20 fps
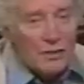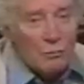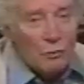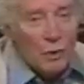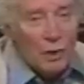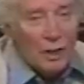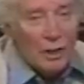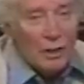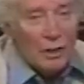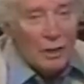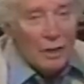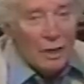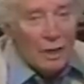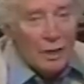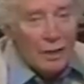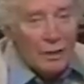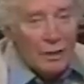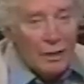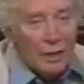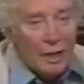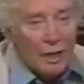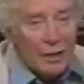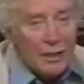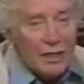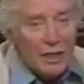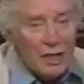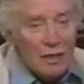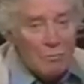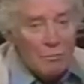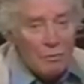Well, I
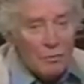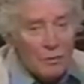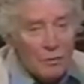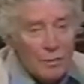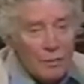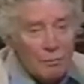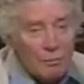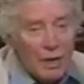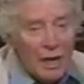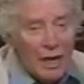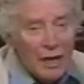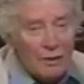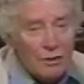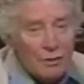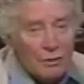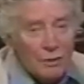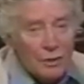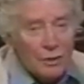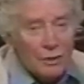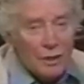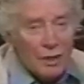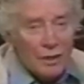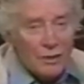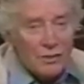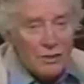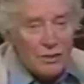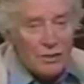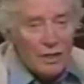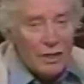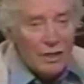came back to the United
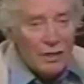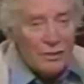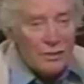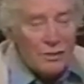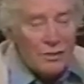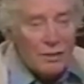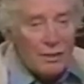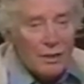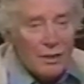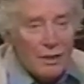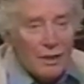States